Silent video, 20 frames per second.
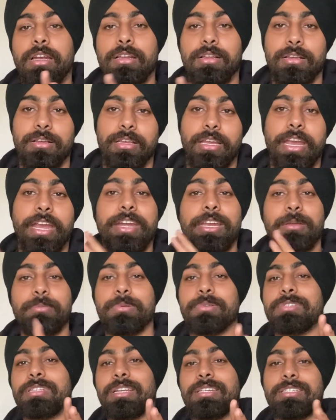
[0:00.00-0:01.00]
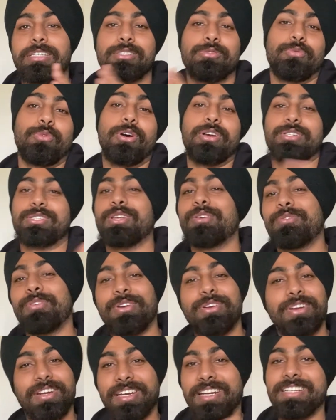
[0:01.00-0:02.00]
80% just watched the
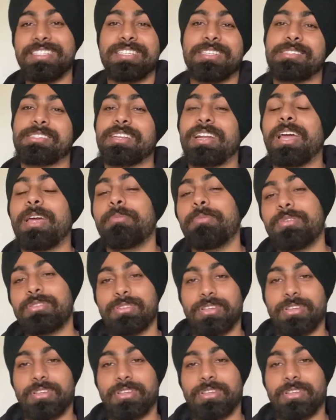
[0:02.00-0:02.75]
video, didn't subscribe it.